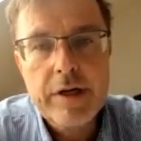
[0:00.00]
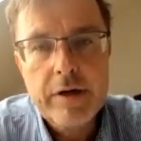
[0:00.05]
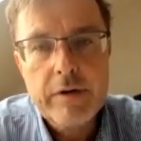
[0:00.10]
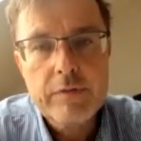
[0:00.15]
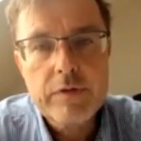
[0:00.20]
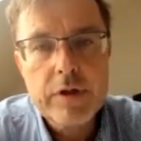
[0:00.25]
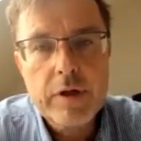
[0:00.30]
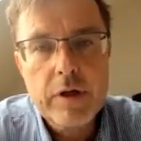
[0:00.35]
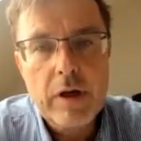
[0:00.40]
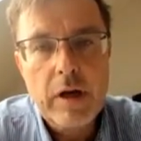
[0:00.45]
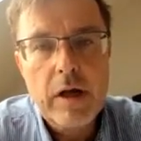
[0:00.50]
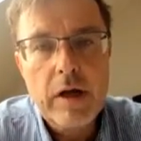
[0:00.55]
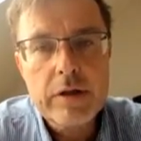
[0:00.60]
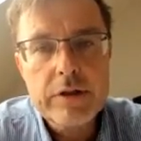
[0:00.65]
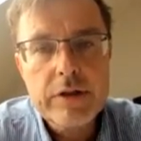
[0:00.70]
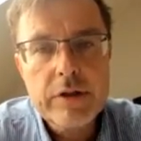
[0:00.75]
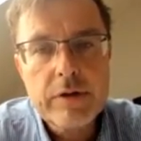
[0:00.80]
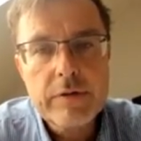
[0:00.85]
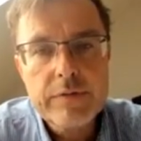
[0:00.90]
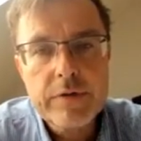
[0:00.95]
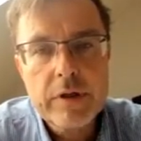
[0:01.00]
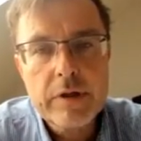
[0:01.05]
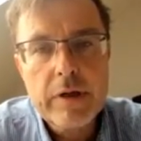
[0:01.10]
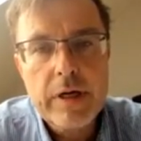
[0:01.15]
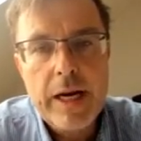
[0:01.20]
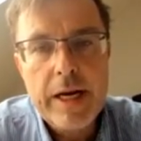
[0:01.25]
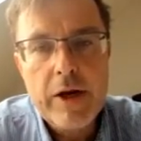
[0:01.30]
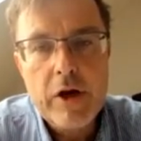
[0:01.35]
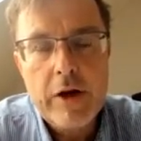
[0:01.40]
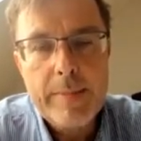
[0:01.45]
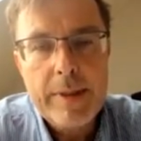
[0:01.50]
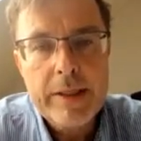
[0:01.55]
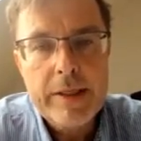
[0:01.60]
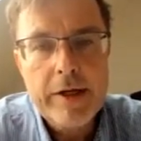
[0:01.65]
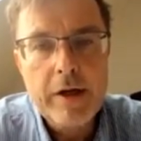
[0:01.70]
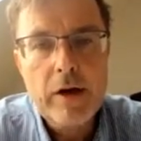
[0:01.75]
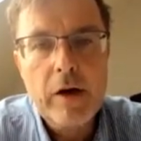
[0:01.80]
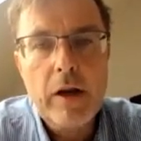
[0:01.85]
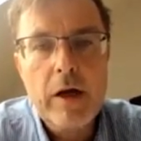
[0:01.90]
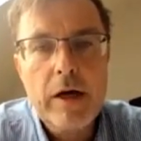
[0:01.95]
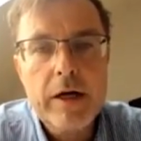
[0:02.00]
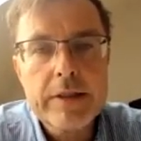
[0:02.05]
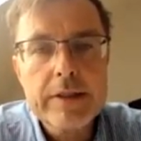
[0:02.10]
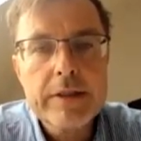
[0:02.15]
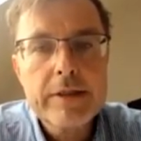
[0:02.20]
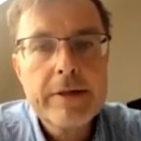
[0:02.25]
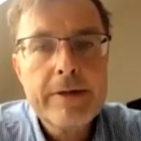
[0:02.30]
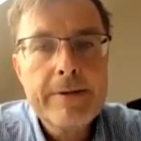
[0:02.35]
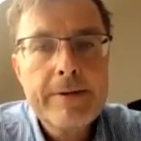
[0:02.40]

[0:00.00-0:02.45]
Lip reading: of the class, of the radio emitting class,